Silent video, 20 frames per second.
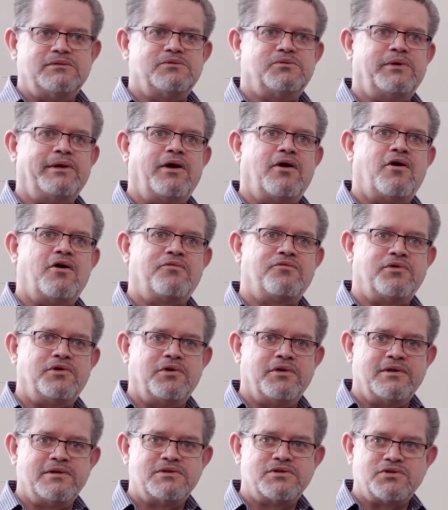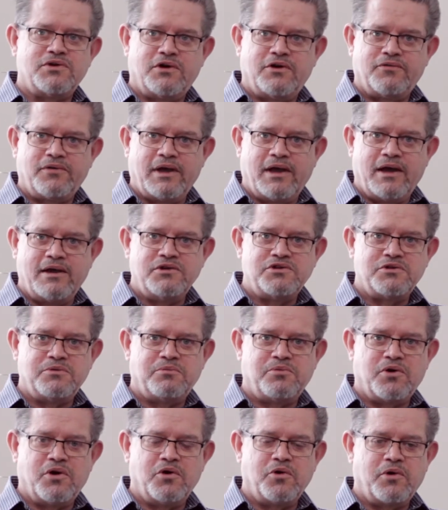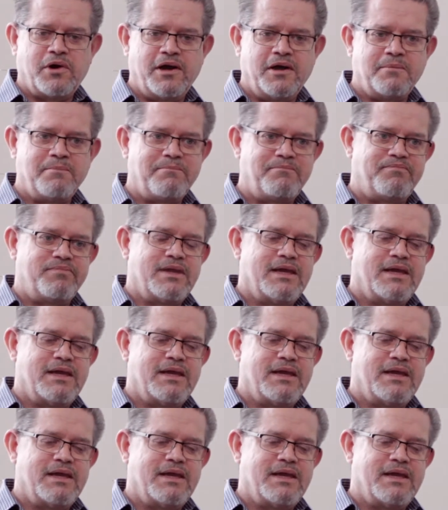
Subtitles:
We offer this certification program.